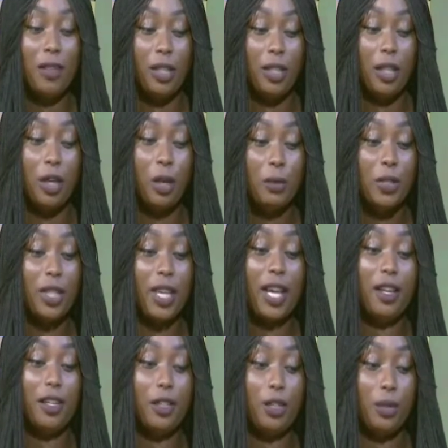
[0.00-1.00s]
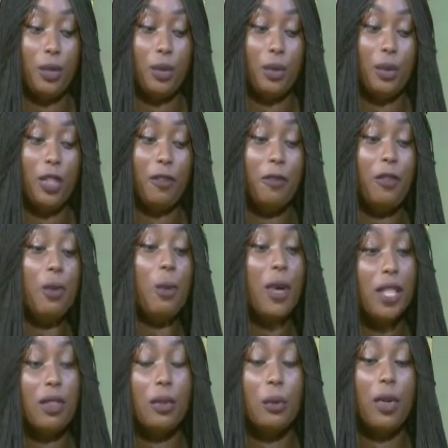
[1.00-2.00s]
comes together to
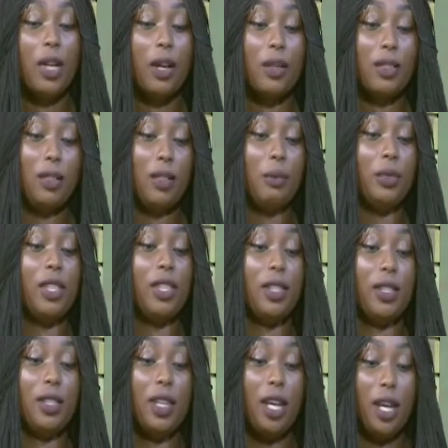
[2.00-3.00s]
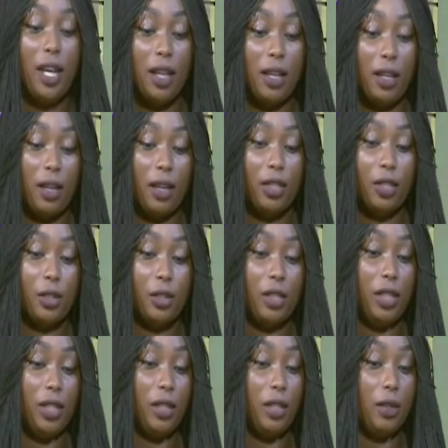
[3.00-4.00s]
influence what our celebrities
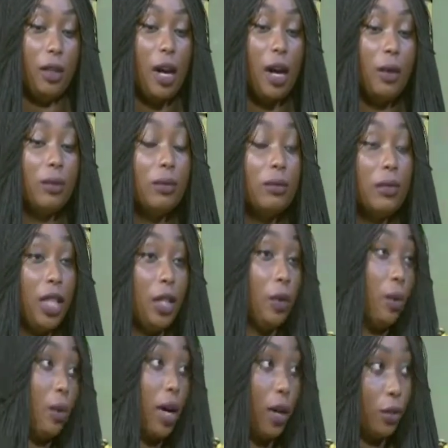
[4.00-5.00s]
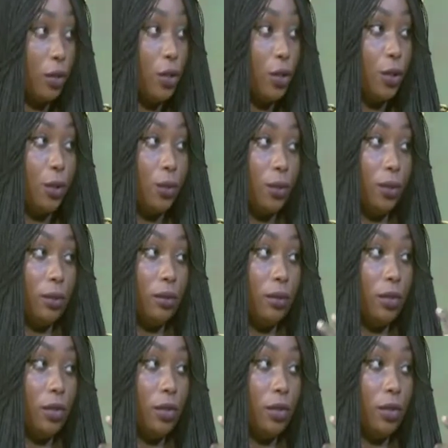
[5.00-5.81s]
actually, how they go out to